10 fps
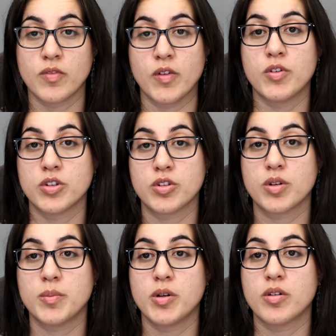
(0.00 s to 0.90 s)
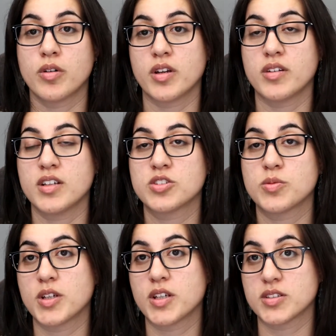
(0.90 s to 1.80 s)
vulnerable or endangered
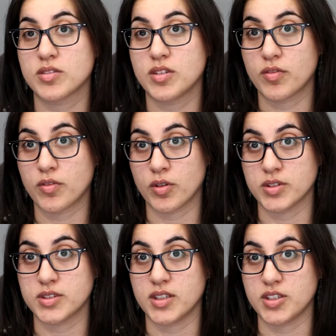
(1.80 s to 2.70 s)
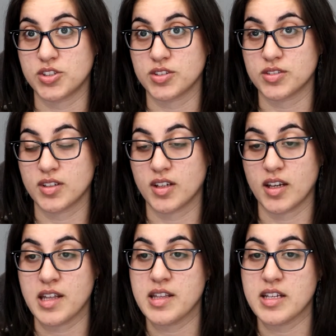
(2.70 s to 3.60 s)
because of deforestation.
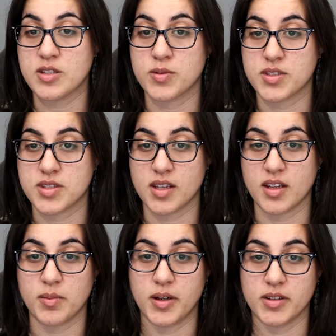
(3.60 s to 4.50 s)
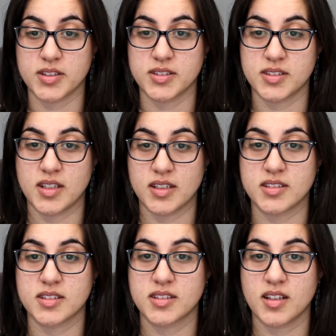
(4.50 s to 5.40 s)
And that's what's sad about, because
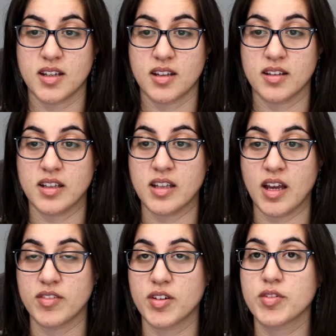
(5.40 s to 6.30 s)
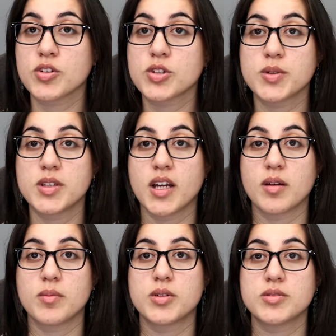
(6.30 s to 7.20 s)
they have nothing to do with the
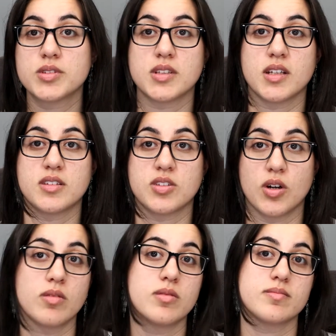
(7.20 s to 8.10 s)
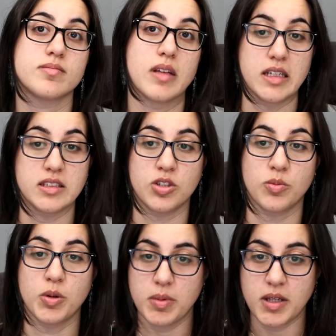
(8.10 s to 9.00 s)
animals. It's all us
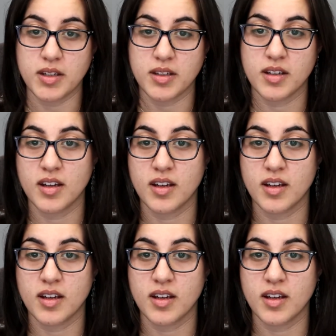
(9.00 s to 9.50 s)
human beings